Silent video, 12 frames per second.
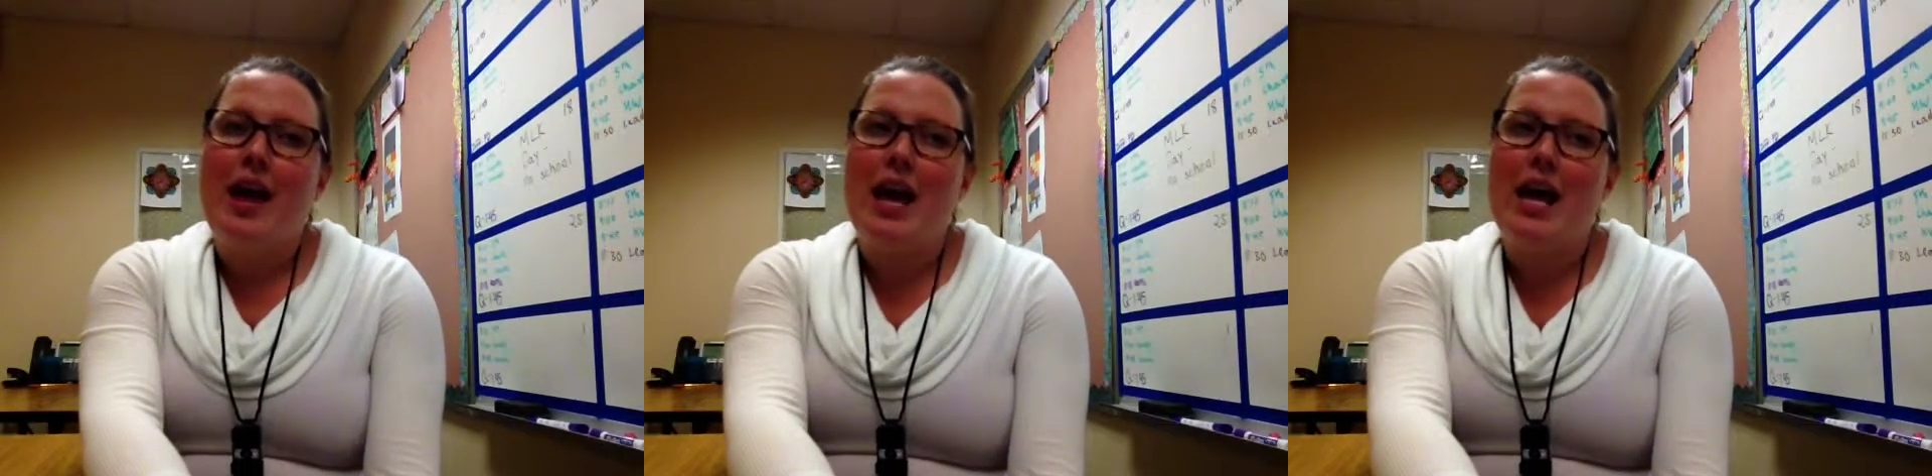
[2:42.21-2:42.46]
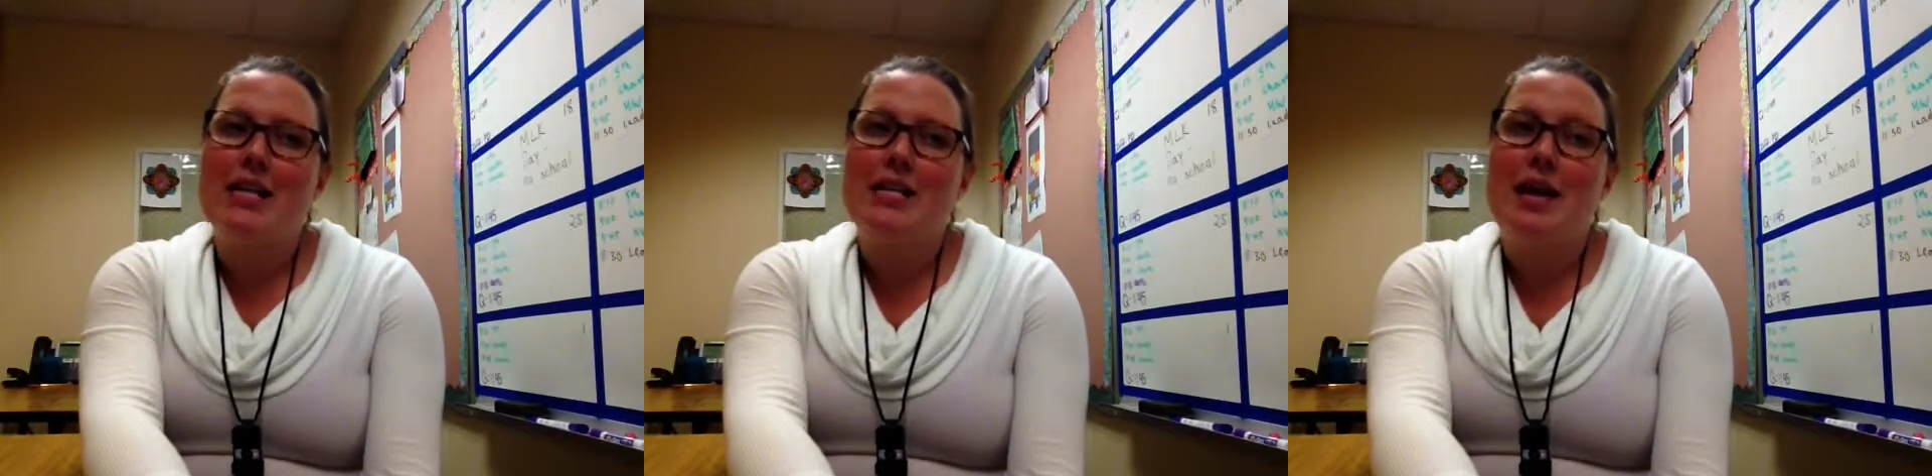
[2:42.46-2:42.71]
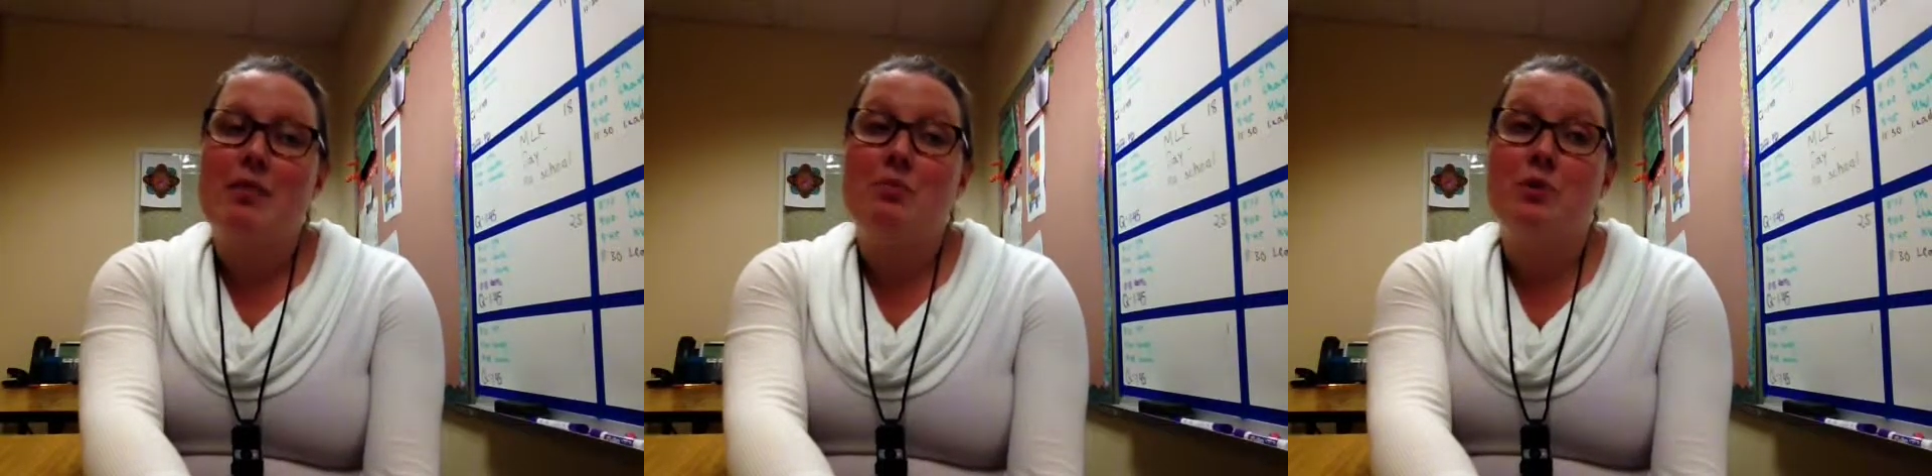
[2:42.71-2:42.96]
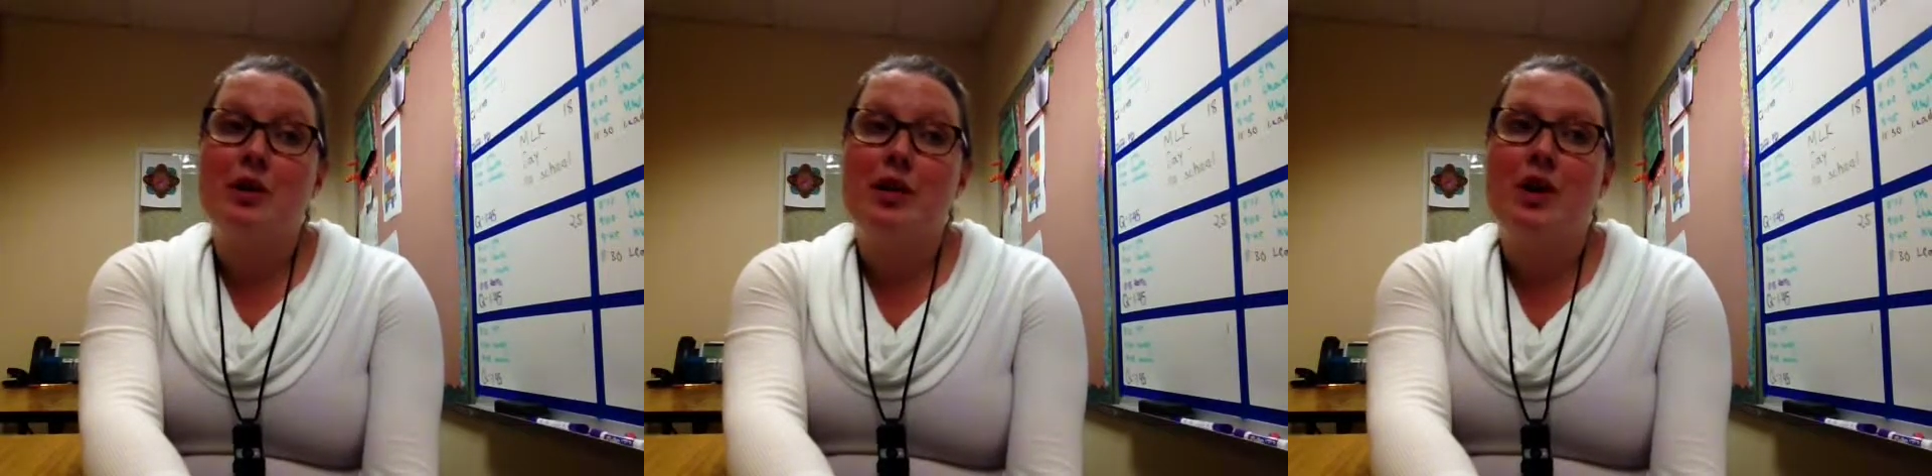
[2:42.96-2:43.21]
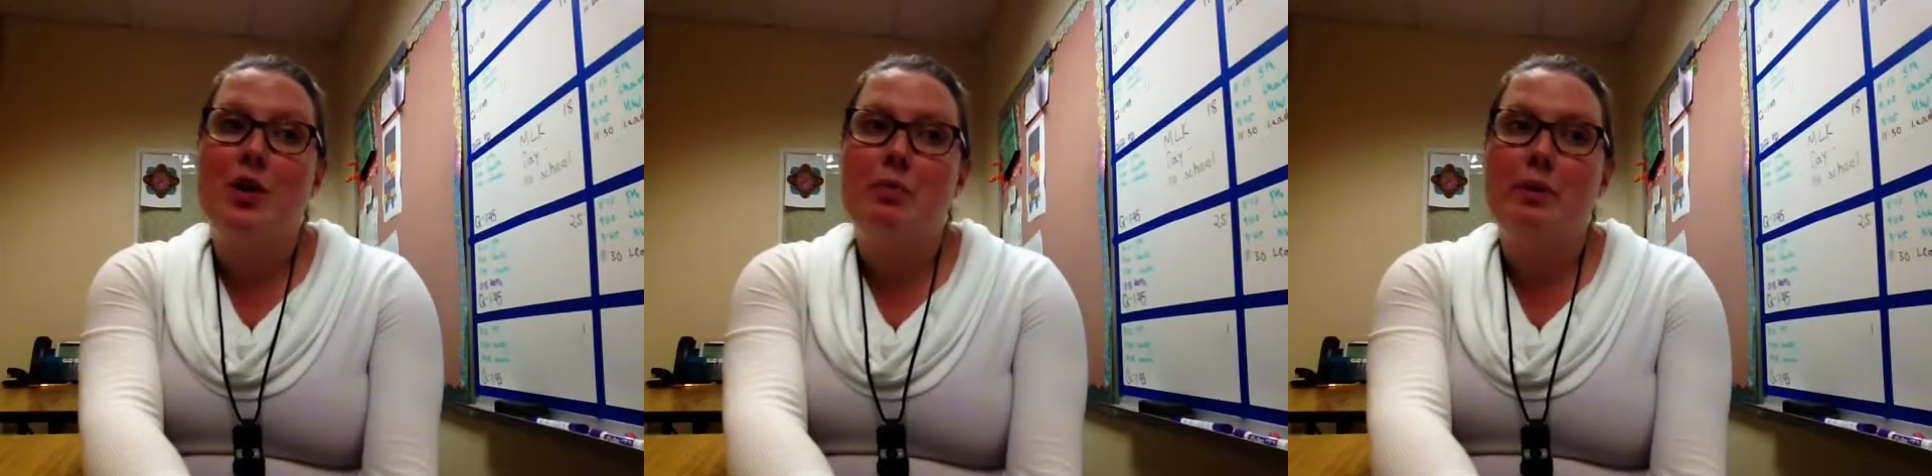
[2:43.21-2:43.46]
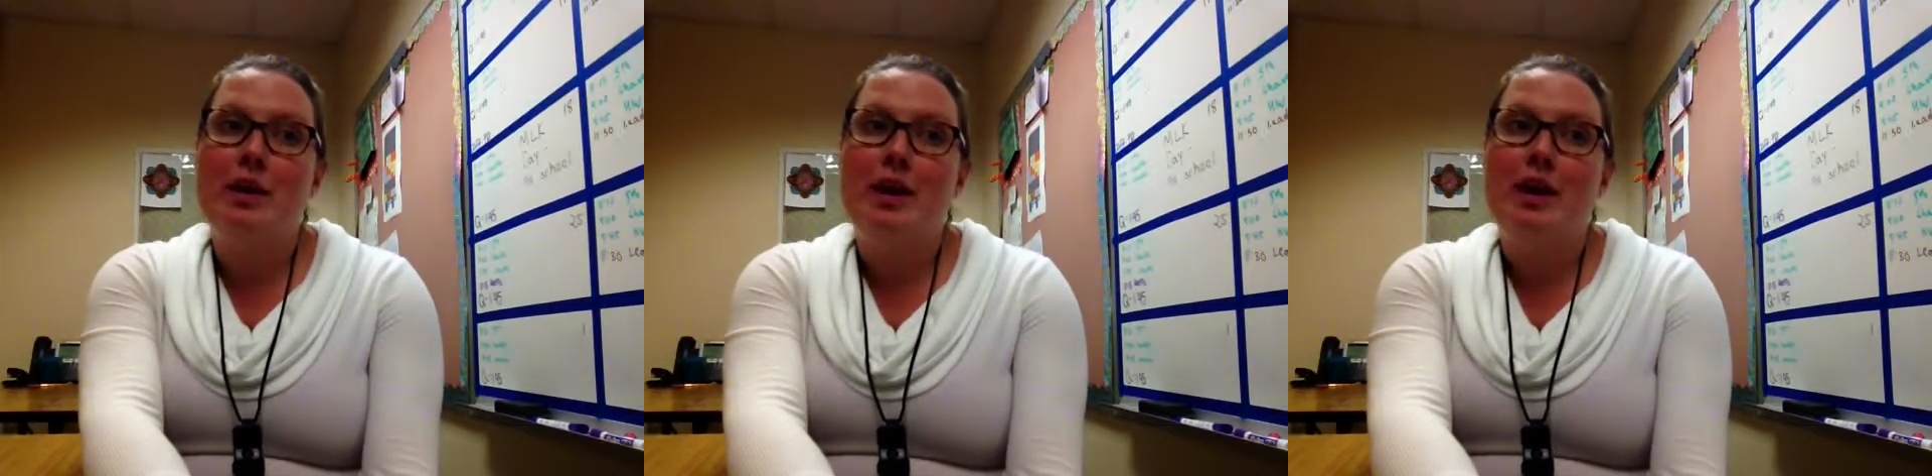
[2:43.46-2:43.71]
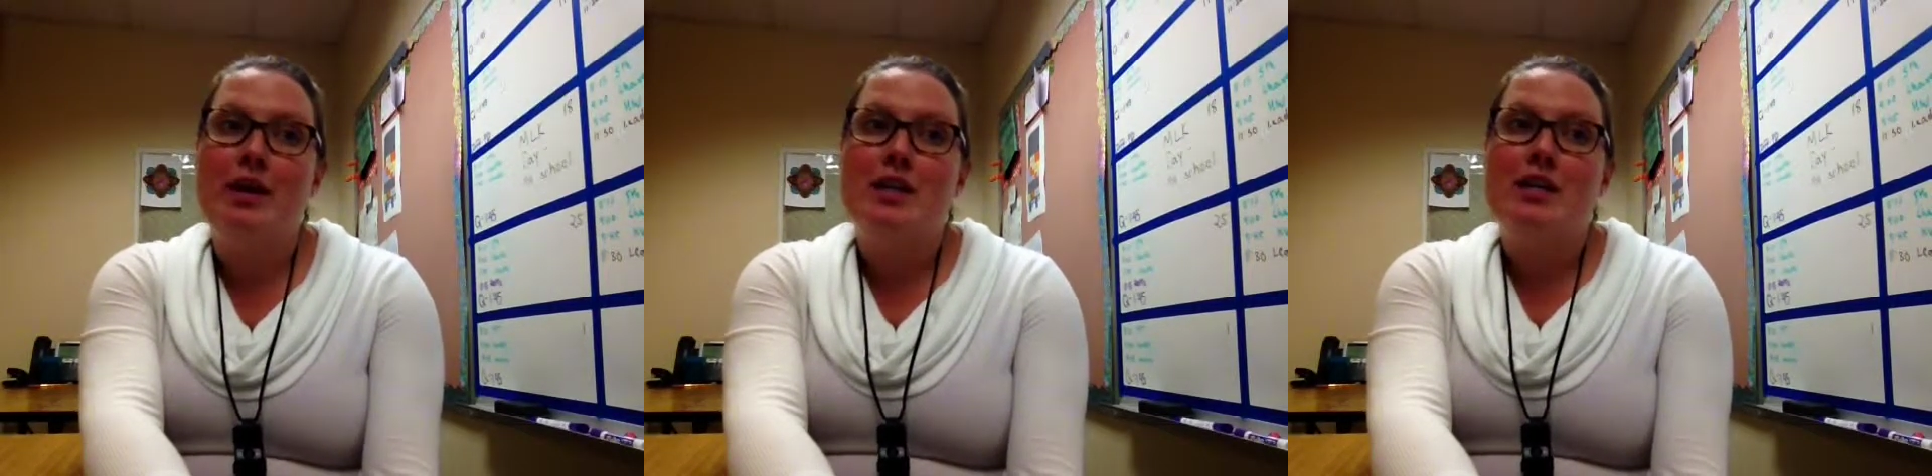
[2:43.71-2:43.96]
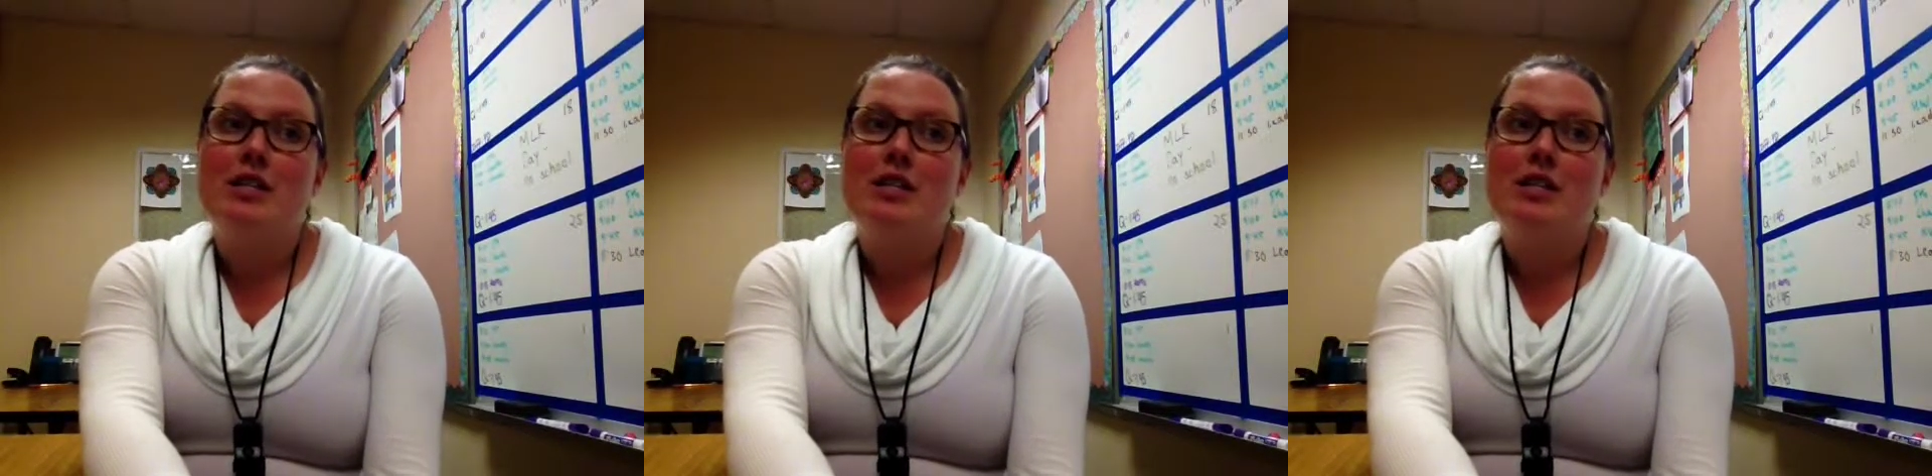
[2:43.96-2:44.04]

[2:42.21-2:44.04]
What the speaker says: and I'm really hoping